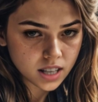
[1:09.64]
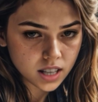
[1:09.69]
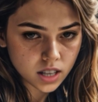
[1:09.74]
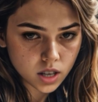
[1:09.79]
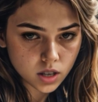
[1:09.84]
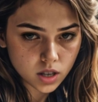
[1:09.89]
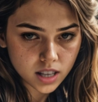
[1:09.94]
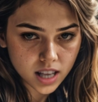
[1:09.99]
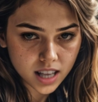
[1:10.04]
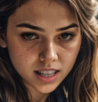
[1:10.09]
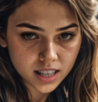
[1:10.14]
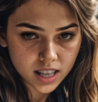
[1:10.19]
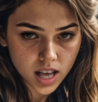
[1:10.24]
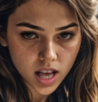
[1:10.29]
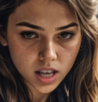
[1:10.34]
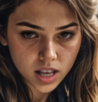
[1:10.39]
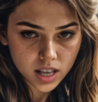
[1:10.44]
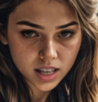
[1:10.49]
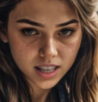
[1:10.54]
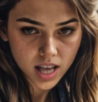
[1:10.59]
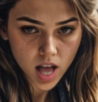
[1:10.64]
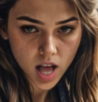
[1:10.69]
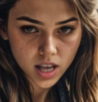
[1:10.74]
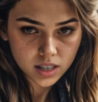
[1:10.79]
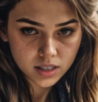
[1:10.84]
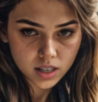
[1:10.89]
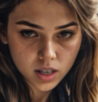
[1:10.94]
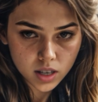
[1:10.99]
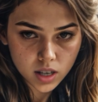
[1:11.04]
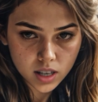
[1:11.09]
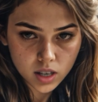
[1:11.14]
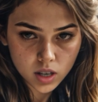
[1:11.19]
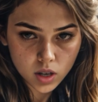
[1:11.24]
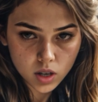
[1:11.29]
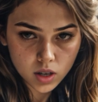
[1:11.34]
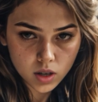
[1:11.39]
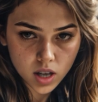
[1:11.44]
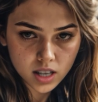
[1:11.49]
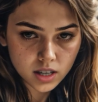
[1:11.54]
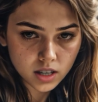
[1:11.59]
Though this car is awful, the
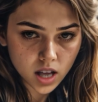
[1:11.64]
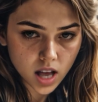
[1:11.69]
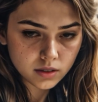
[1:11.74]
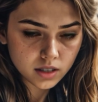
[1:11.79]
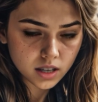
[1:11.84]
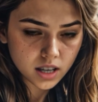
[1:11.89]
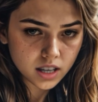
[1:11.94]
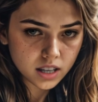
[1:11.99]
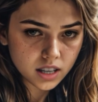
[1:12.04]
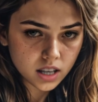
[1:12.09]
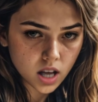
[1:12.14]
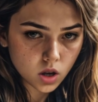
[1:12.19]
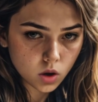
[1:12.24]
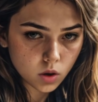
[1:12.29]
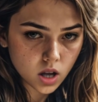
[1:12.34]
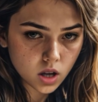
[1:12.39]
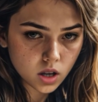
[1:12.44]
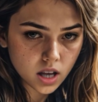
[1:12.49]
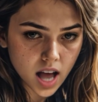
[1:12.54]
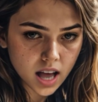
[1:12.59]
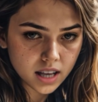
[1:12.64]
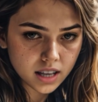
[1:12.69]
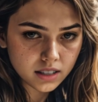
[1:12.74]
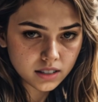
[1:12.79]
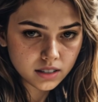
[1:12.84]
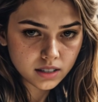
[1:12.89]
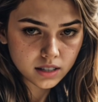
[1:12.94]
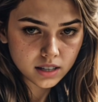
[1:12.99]
Uber driver is so polite.